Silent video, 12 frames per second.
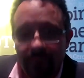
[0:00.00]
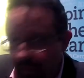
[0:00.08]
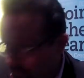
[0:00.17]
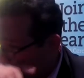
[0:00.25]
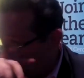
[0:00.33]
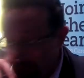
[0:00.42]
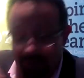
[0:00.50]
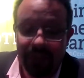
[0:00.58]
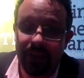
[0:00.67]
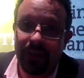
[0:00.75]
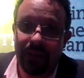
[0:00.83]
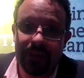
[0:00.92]
Yeah. So it's
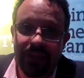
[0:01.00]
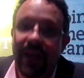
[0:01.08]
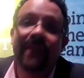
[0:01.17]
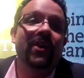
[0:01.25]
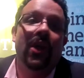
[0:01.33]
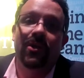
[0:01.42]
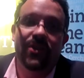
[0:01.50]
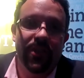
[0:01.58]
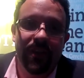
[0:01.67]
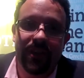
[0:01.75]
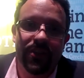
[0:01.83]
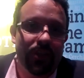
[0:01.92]
in it's in Evernote, so
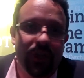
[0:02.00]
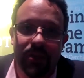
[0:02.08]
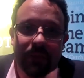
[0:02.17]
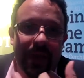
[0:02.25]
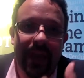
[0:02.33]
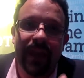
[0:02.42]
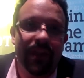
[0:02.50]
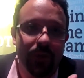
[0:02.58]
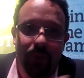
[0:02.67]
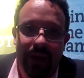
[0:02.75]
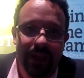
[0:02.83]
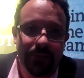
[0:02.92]
you can search by any of the
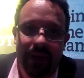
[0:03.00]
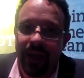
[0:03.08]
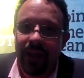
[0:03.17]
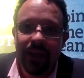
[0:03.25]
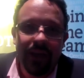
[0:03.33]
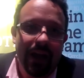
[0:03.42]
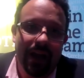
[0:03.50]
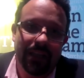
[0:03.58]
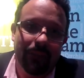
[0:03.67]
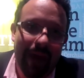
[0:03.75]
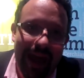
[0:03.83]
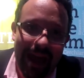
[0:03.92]
ways, by on
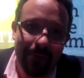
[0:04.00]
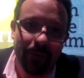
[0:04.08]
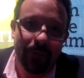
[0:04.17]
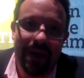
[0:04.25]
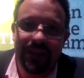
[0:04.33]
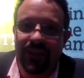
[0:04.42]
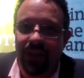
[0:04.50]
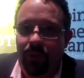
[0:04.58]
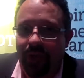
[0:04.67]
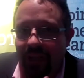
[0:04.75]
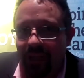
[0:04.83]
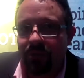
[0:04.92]
the map, based on
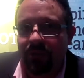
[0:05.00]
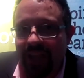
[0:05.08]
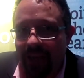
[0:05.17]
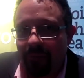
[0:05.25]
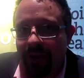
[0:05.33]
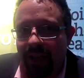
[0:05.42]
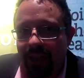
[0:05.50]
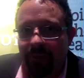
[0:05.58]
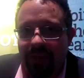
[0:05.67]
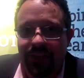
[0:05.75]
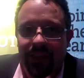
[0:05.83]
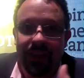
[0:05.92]
what else was happening,
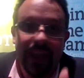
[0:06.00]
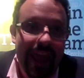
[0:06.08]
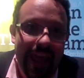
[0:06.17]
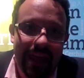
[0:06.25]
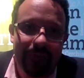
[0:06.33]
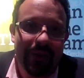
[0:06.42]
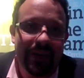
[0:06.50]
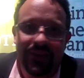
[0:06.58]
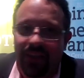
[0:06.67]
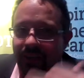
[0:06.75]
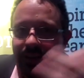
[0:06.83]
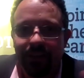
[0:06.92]
based on name,
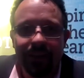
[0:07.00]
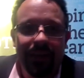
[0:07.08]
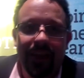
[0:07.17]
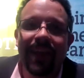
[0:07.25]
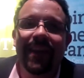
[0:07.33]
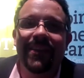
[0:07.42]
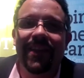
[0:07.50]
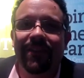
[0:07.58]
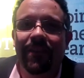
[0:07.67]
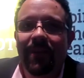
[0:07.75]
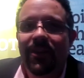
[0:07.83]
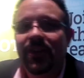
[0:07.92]
based on okay. any because of
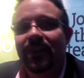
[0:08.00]
the information.